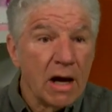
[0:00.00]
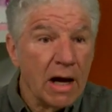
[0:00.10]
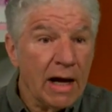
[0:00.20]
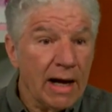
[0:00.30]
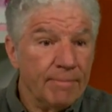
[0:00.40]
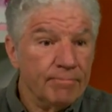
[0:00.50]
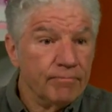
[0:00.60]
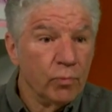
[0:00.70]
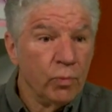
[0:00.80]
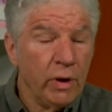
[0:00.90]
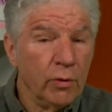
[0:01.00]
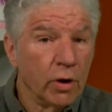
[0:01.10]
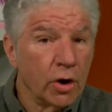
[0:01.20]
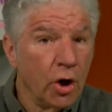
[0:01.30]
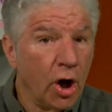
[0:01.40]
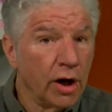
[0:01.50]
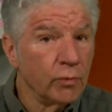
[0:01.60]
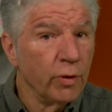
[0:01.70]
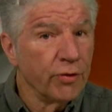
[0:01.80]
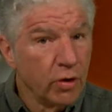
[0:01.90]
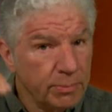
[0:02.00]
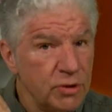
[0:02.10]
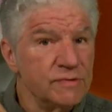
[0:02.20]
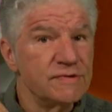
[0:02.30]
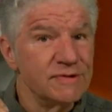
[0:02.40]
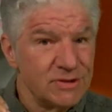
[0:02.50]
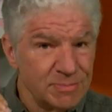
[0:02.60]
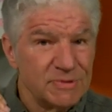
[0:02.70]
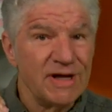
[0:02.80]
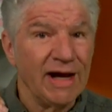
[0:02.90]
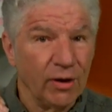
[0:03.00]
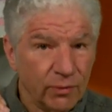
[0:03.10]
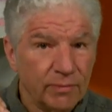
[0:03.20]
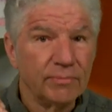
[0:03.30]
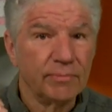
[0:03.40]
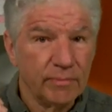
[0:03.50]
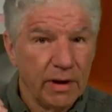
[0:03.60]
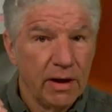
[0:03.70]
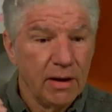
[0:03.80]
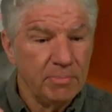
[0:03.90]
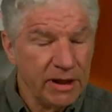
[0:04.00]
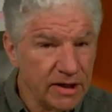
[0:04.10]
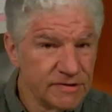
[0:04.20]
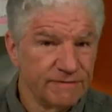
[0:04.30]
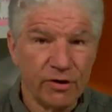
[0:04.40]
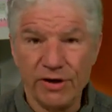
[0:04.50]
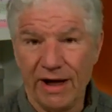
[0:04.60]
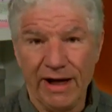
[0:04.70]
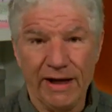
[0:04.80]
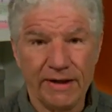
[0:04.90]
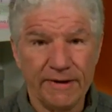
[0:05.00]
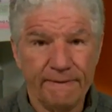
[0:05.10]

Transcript: um, we were caught with our immune systems down because of our diet.